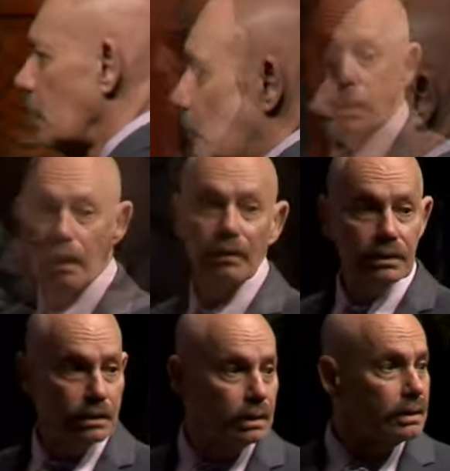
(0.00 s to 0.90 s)
Well,
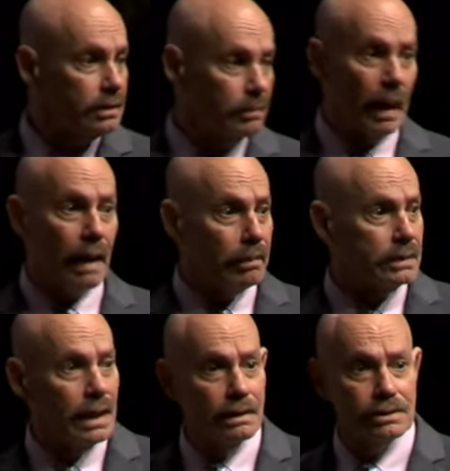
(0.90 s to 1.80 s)
the Bible
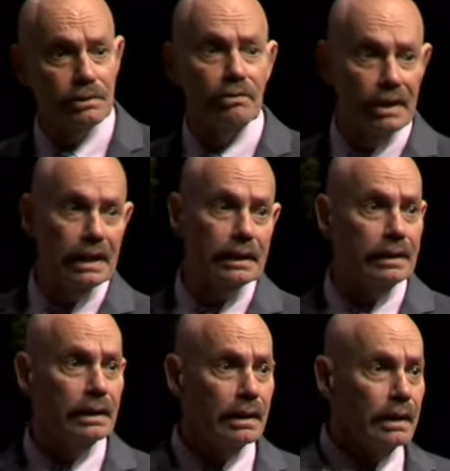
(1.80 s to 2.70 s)
tells us to
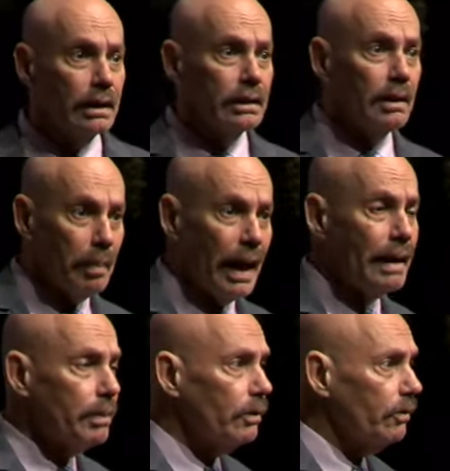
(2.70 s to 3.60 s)
read the
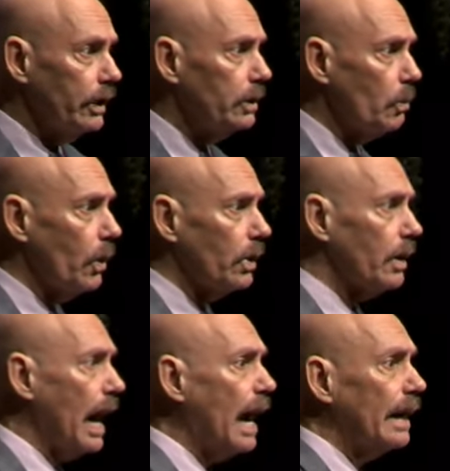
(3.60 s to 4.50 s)
Bible, read the Word of
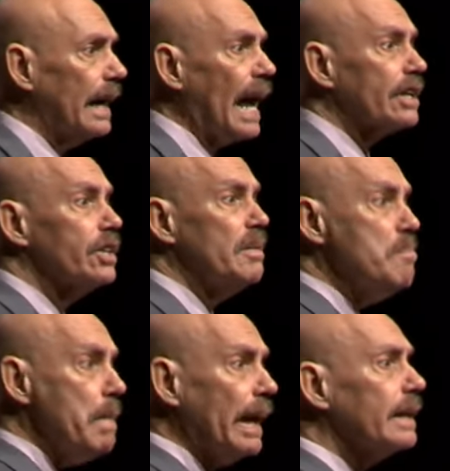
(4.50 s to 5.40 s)
God, and actually
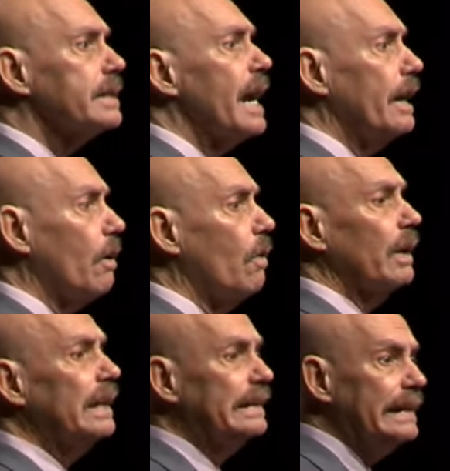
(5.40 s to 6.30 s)
meditate on
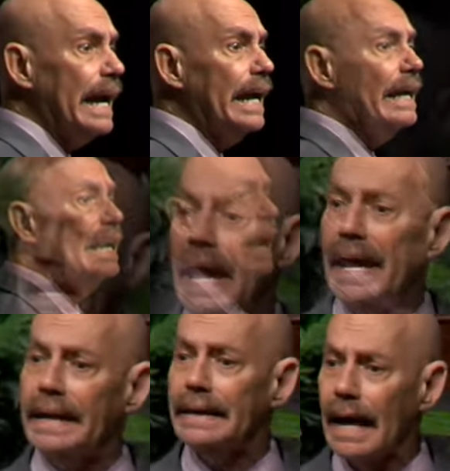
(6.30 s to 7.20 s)
it day
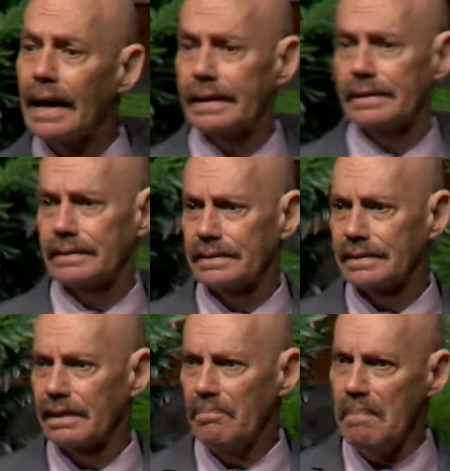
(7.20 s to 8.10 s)
and night.
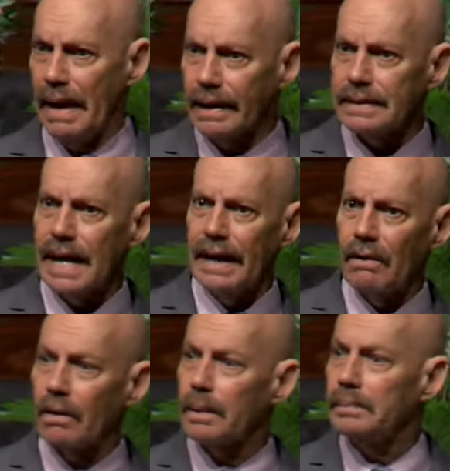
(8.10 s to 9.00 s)
Meditate
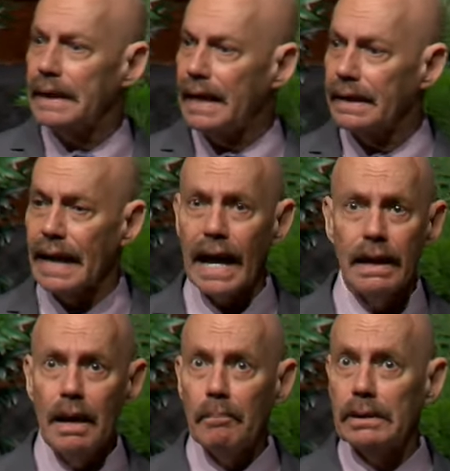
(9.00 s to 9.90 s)
on them day and night.
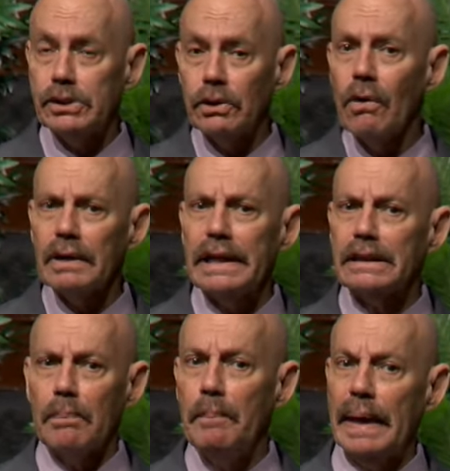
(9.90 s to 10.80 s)
But you don't get
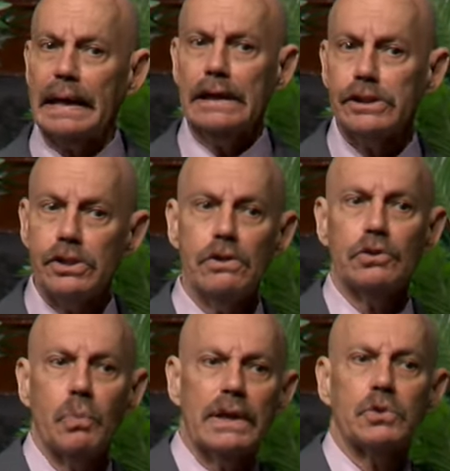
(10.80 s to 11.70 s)
to pick and
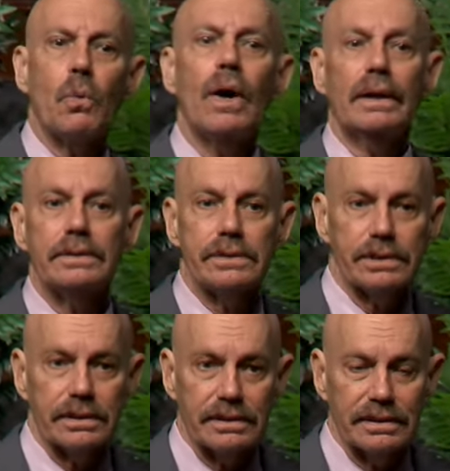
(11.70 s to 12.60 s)
choose which
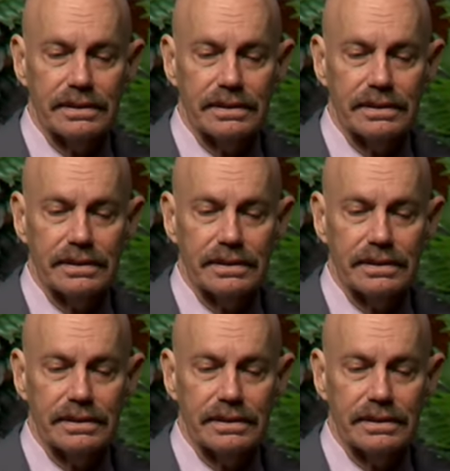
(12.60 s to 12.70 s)
ones.